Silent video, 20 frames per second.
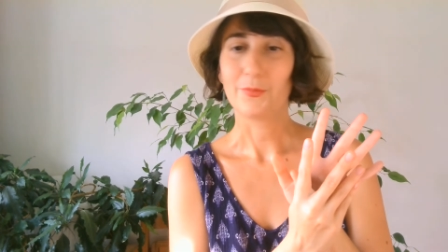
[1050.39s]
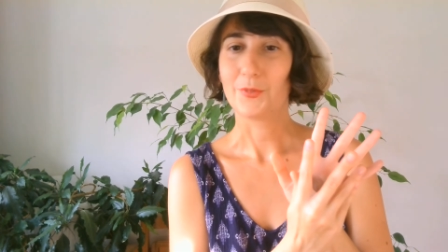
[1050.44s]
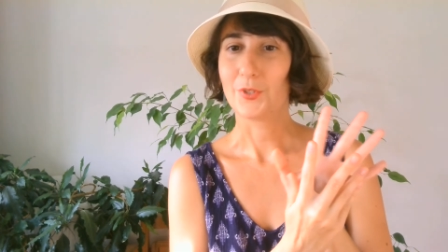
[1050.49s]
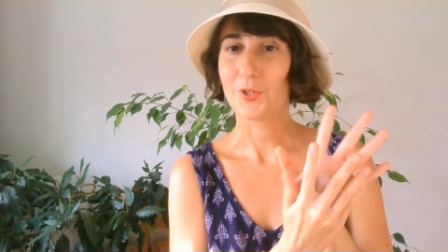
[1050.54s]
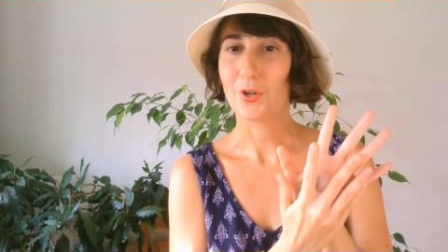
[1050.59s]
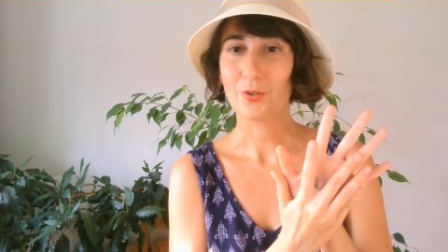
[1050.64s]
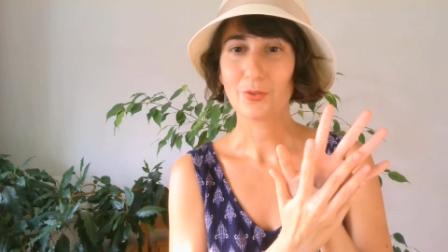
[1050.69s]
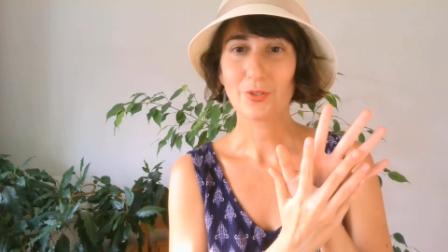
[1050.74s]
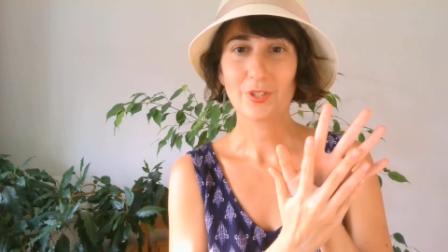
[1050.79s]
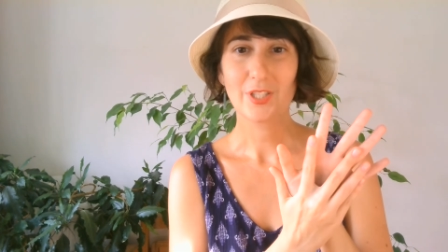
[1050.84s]

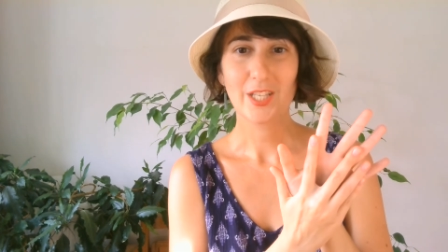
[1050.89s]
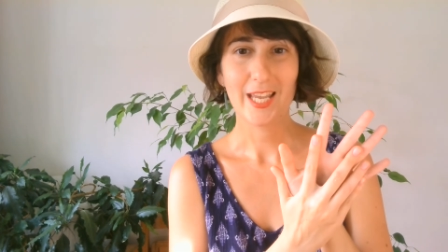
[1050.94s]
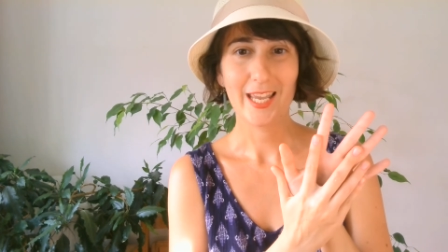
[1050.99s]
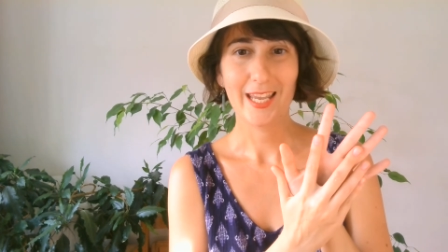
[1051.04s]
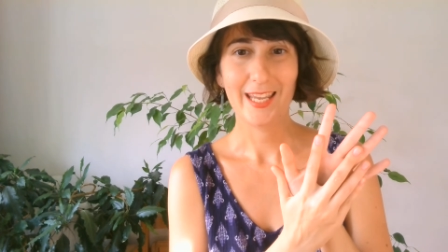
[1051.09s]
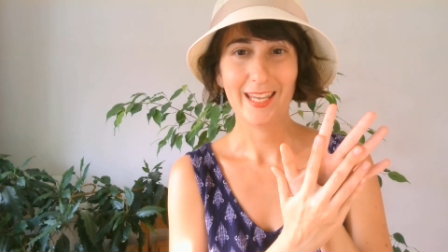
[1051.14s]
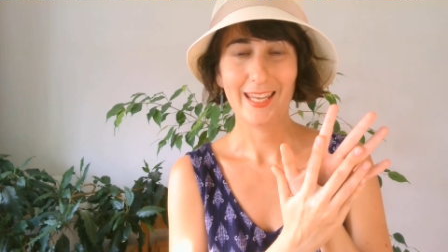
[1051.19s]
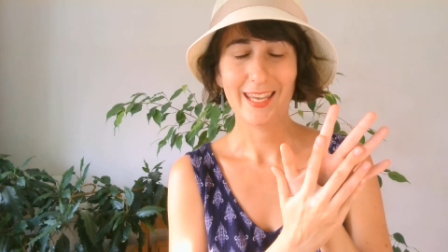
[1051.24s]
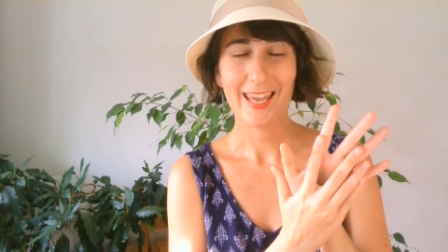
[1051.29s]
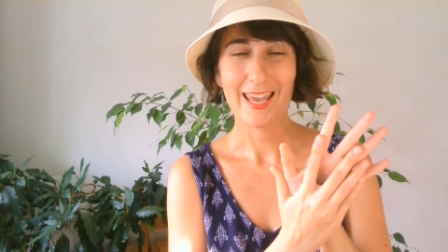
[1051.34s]
Don't
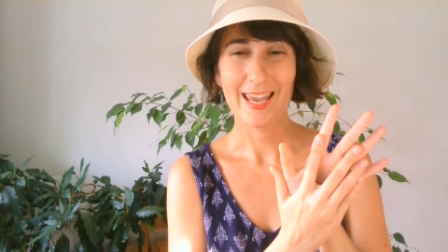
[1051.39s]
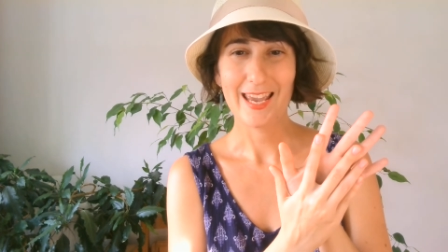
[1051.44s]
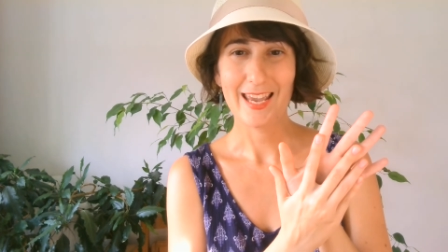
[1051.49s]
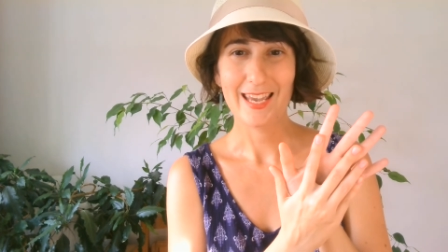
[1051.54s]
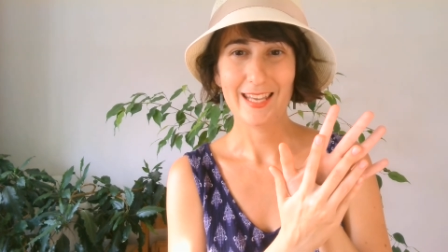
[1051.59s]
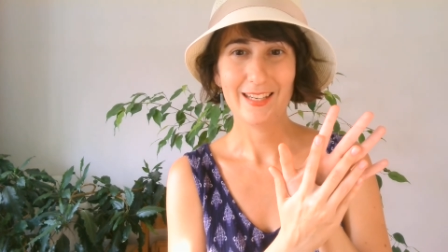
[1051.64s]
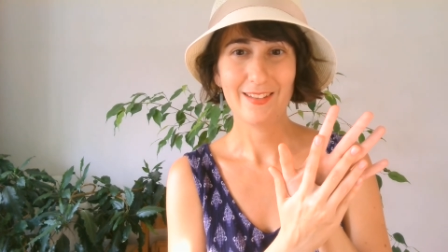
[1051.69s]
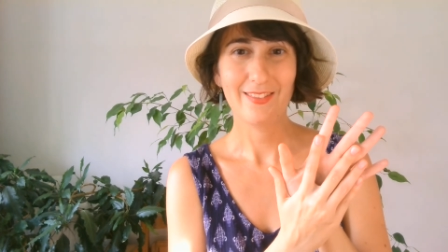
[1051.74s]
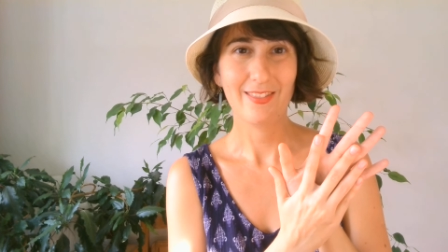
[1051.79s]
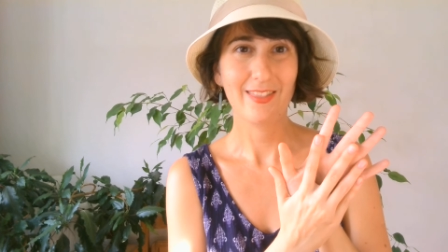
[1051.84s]
take
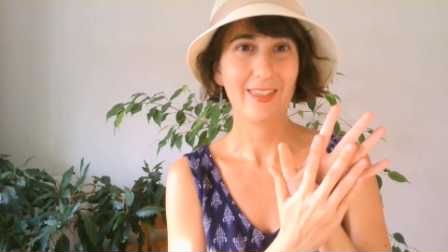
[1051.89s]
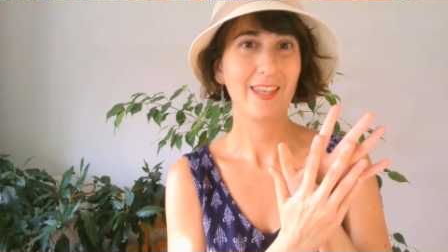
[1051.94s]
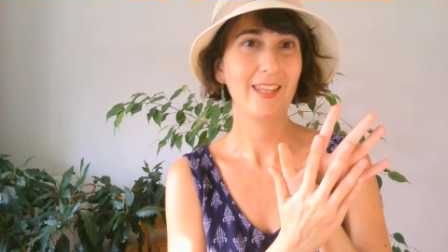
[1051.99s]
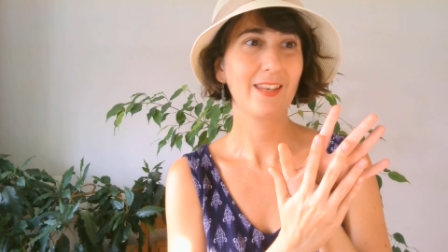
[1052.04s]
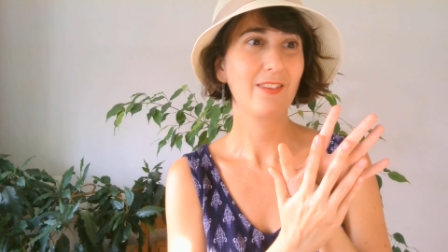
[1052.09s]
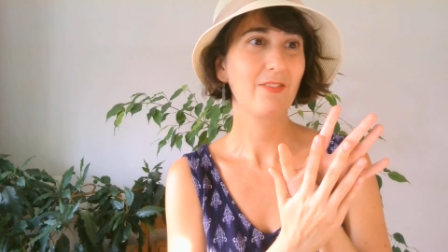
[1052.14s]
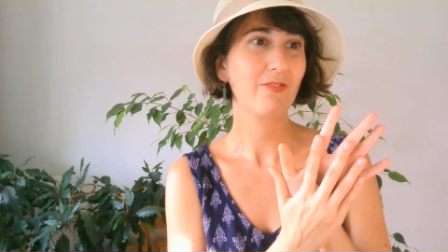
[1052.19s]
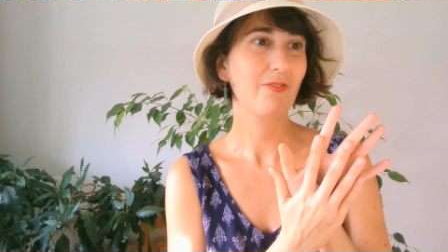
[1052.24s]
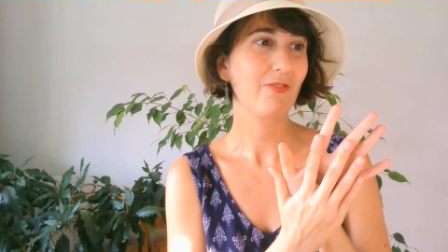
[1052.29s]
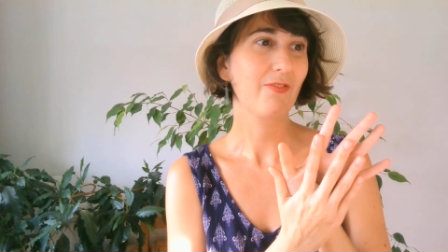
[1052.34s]

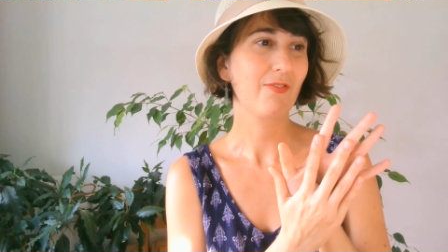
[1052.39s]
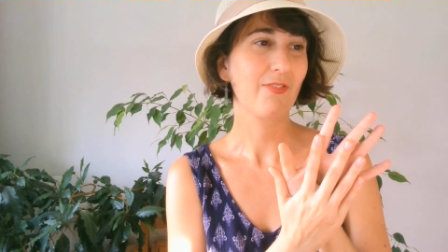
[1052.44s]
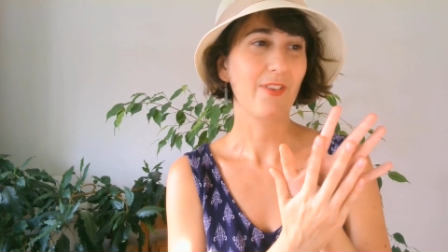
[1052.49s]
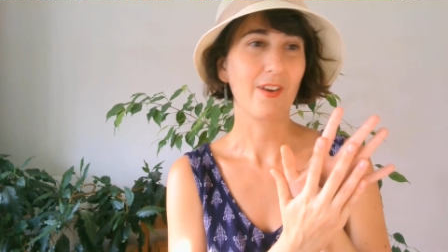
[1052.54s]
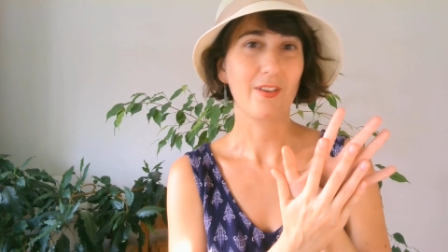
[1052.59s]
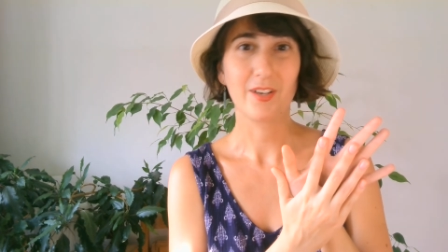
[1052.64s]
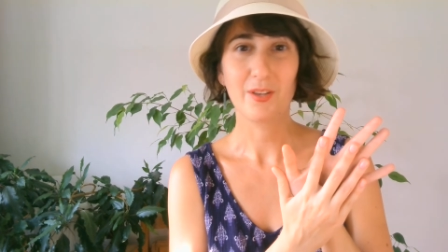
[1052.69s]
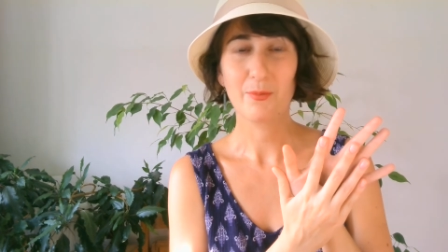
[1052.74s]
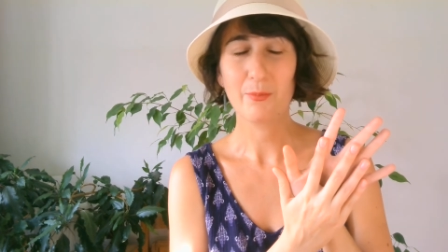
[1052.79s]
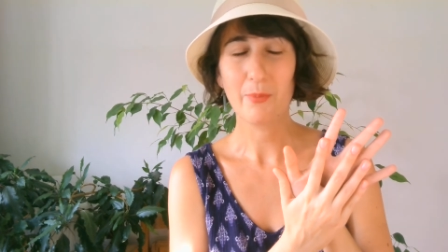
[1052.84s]
anything
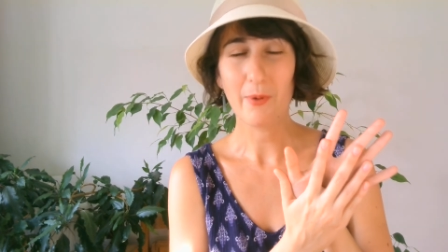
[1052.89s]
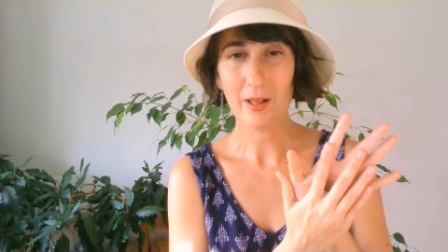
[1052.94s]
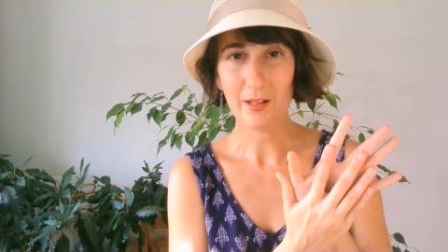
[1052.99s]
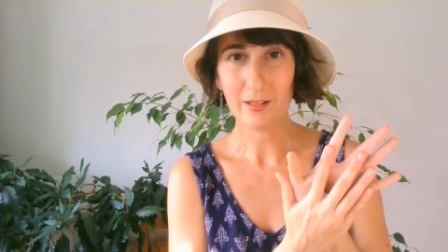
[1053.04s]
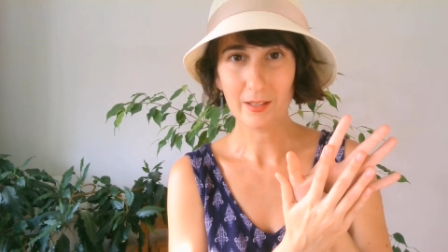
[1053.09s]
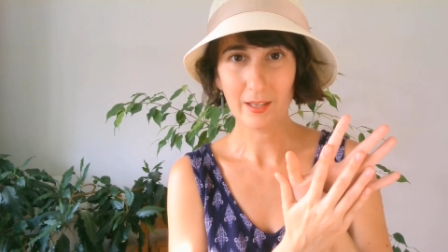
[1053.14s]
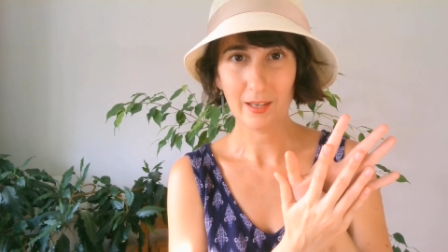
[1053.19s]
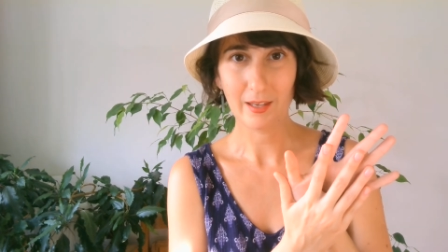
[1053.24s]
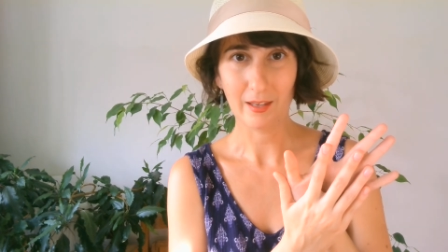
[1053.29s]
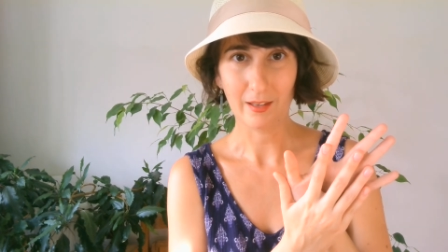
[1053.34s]
very
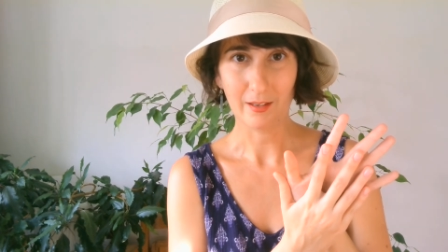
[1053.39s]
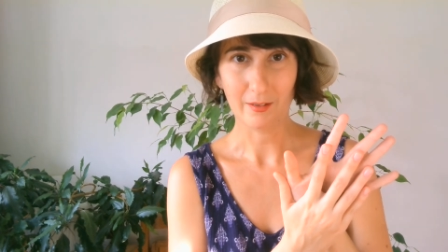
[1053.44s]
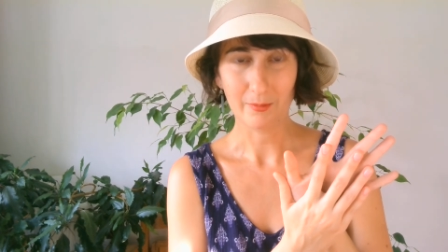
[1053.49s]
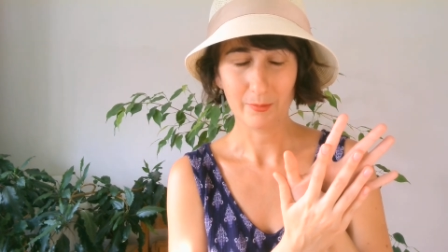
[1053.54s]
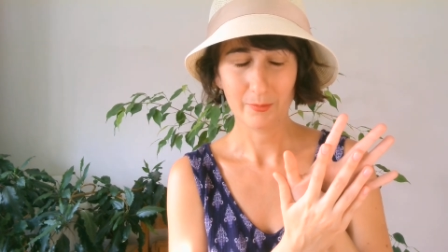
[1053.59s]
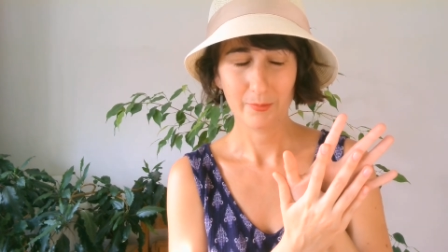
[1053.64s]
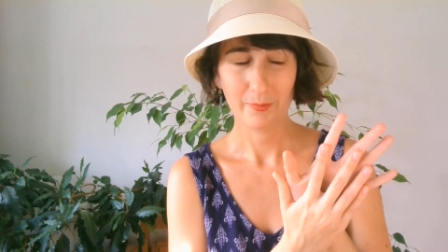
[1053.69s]
bulky